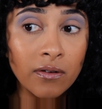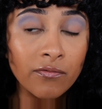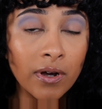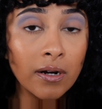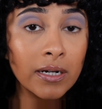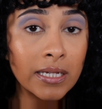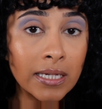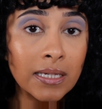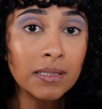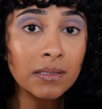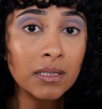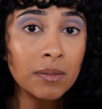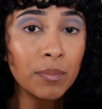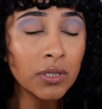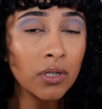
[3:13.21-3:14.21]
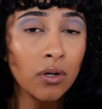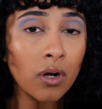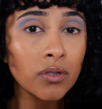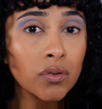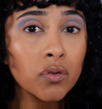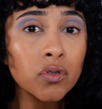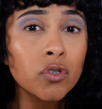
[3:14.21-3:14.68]
very easily, but they're
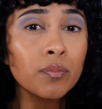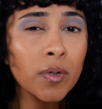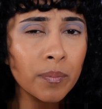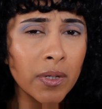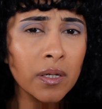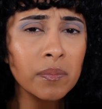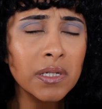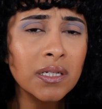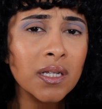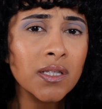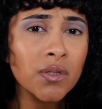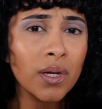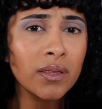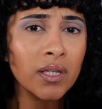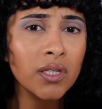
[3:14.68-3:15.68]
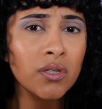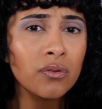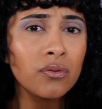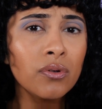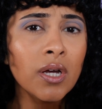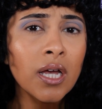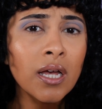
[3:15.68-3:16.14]
also super pigmented, so I think
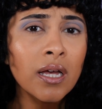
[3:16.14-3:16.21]
you